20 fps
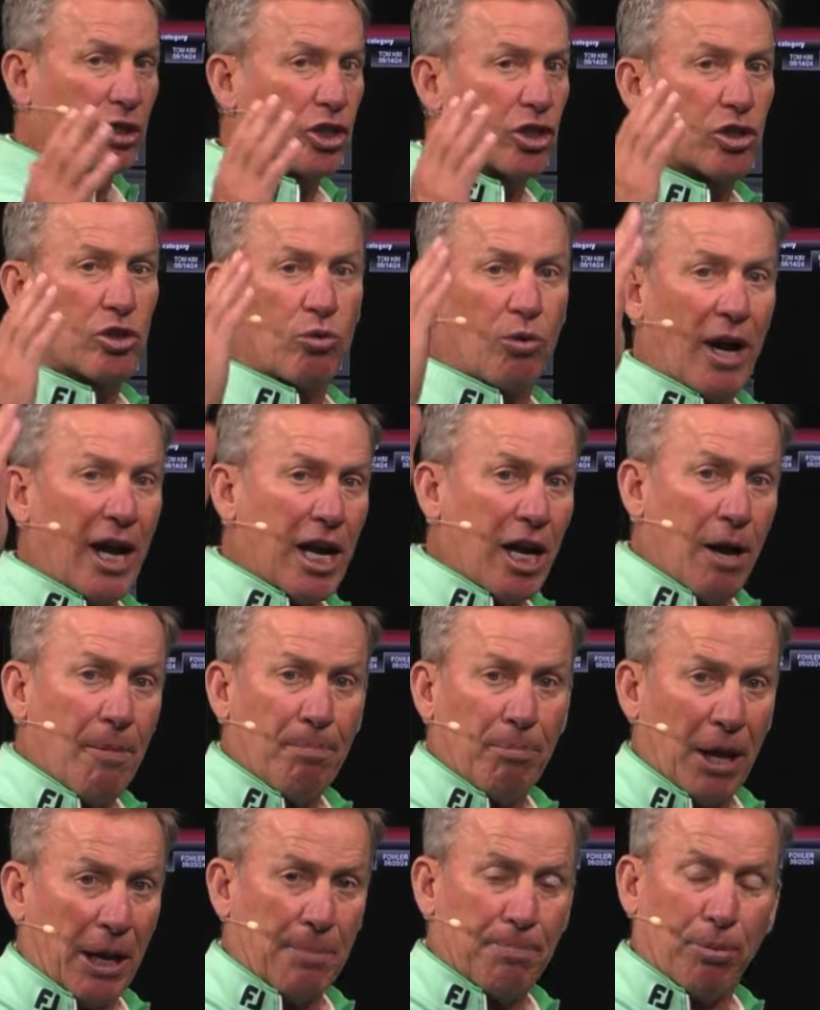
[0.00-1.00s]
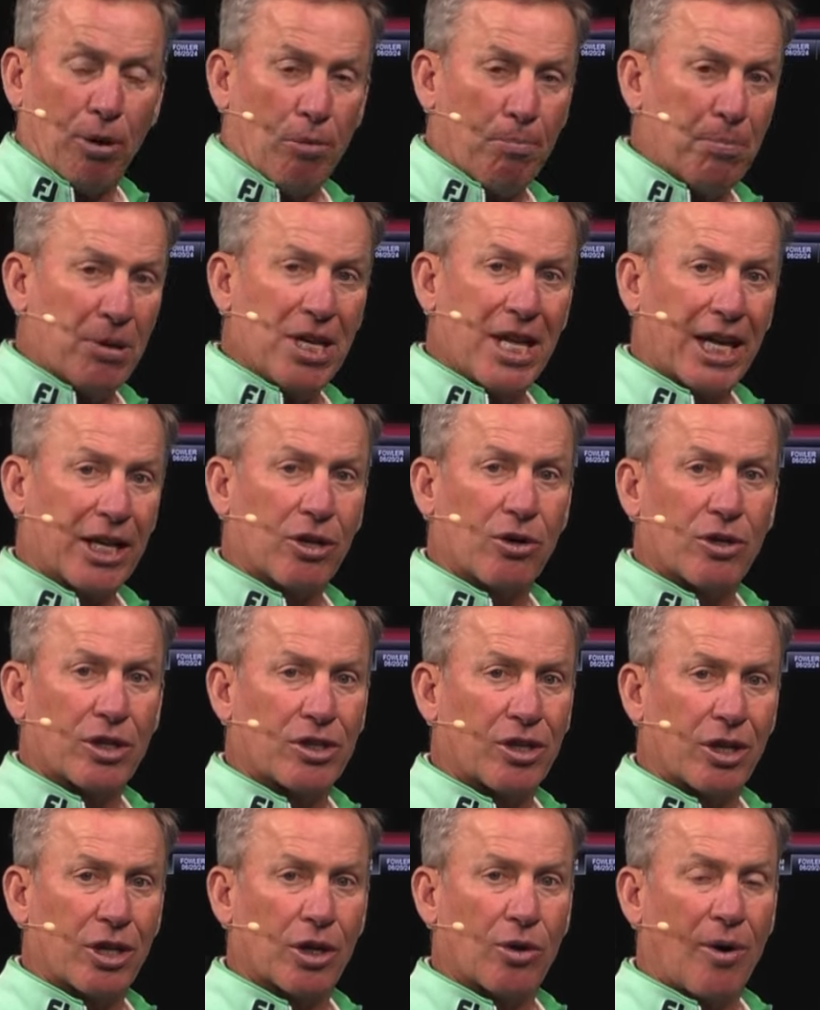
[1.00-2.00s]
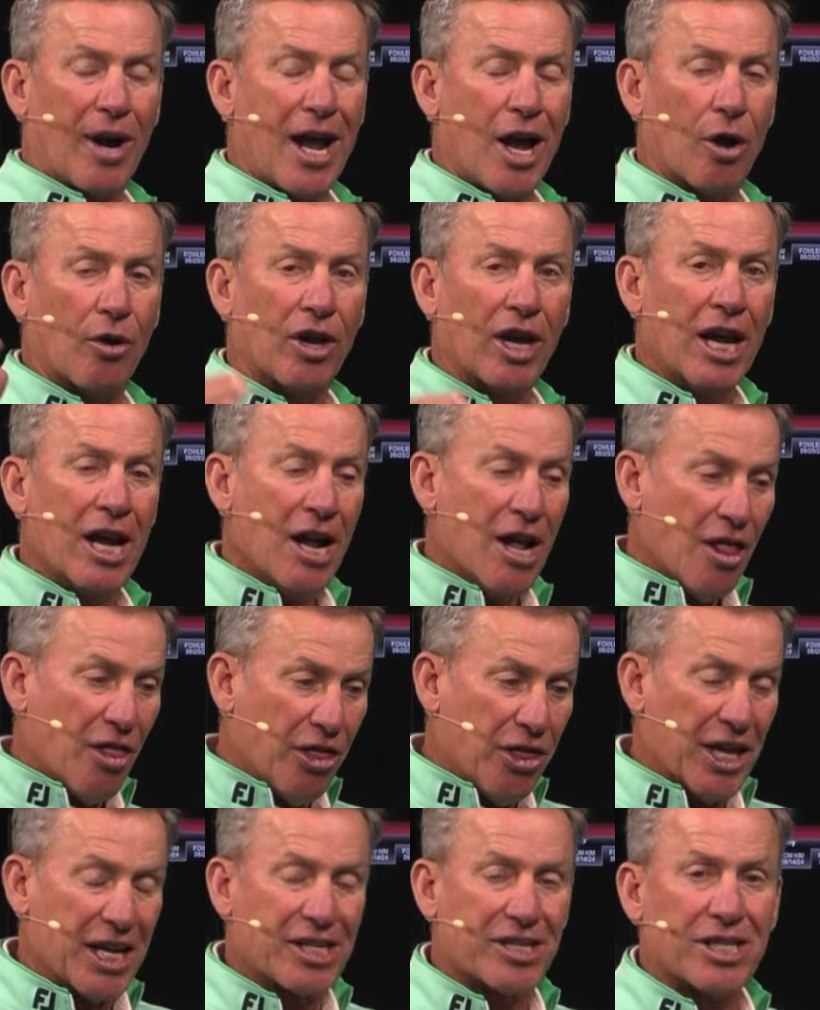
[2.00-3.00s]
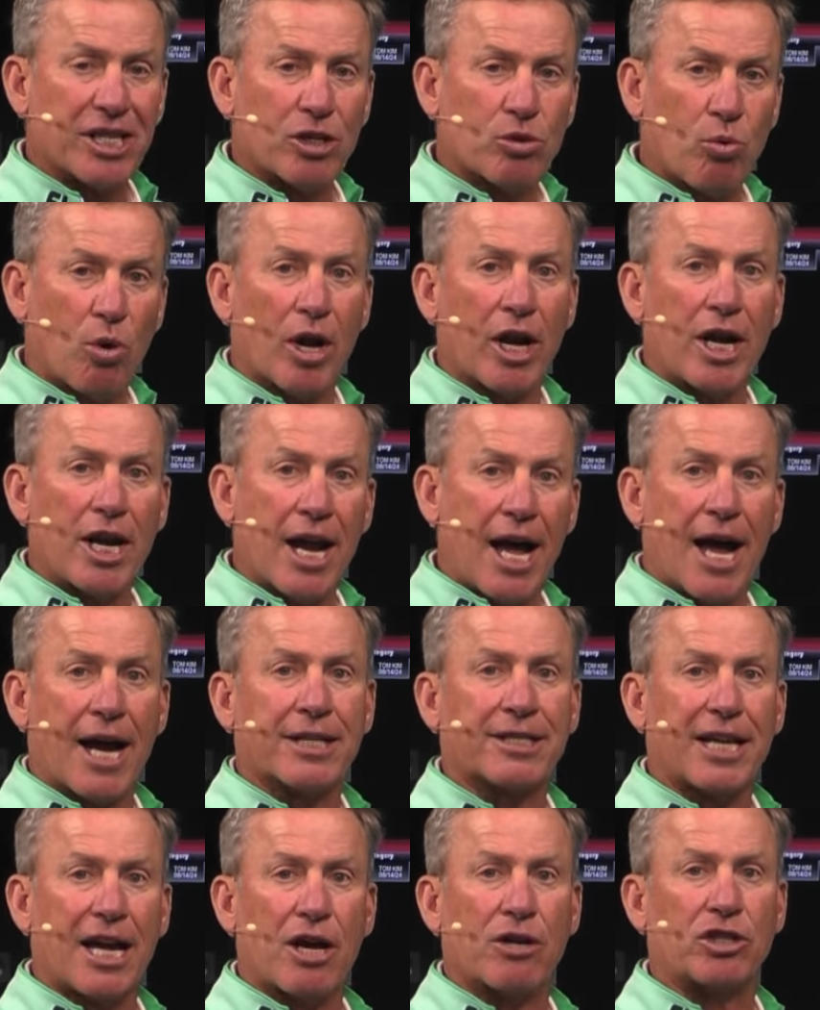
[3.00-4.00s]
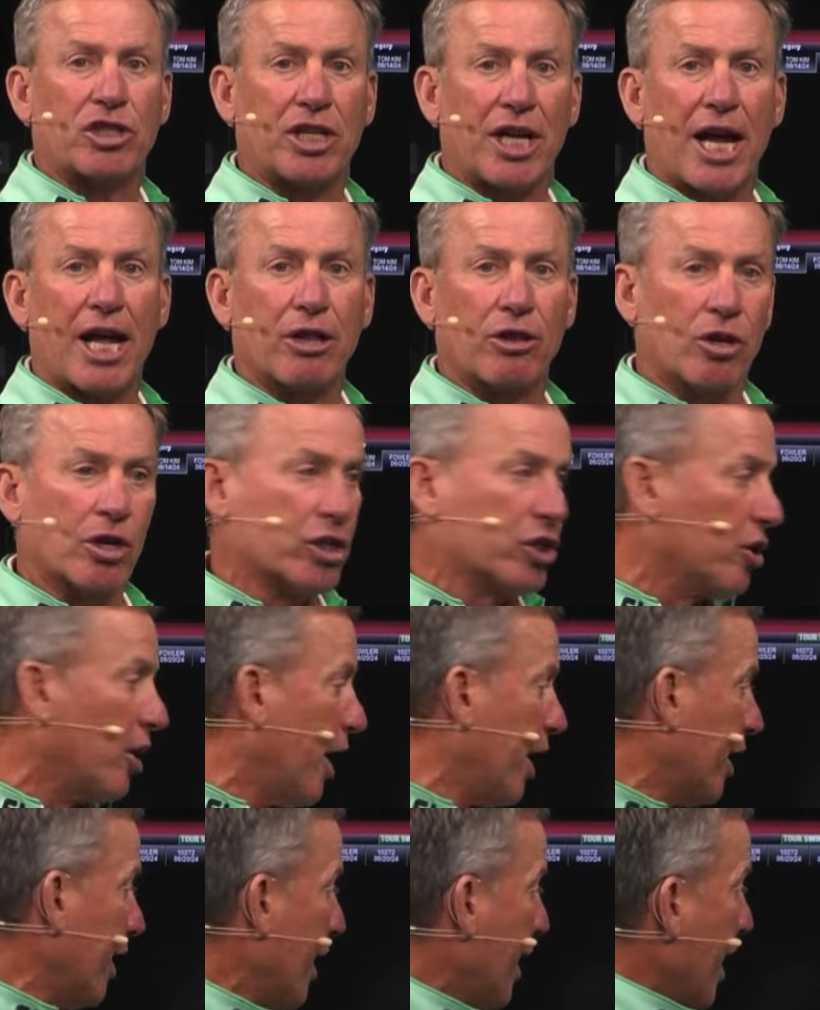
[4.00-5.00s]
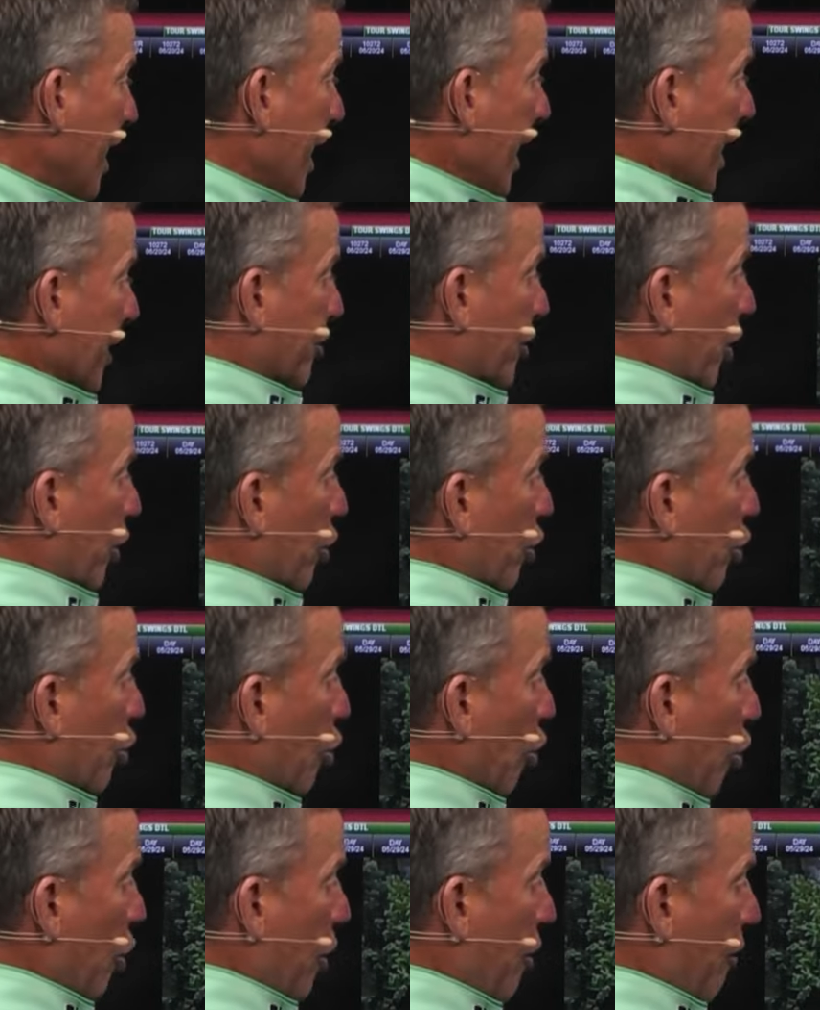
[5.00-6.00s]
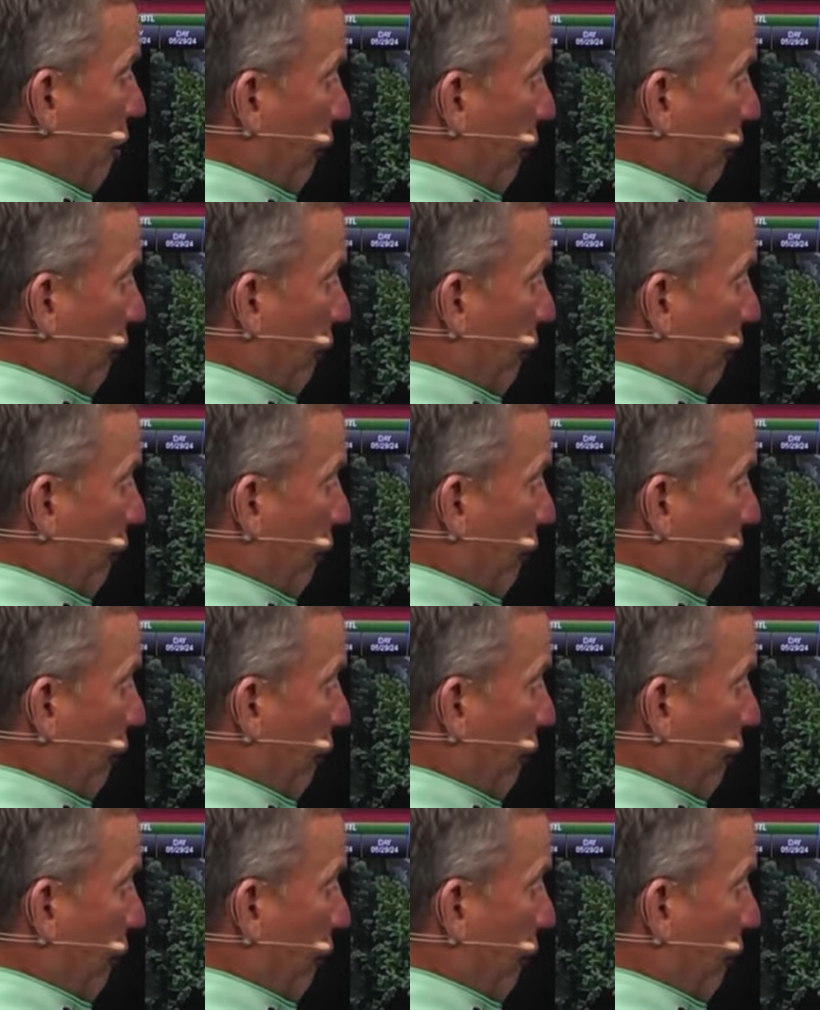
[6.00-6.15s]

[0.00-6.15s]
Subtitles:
straight up, like perpendicular to the ground. This is what a knockdown shot looks like. It's a good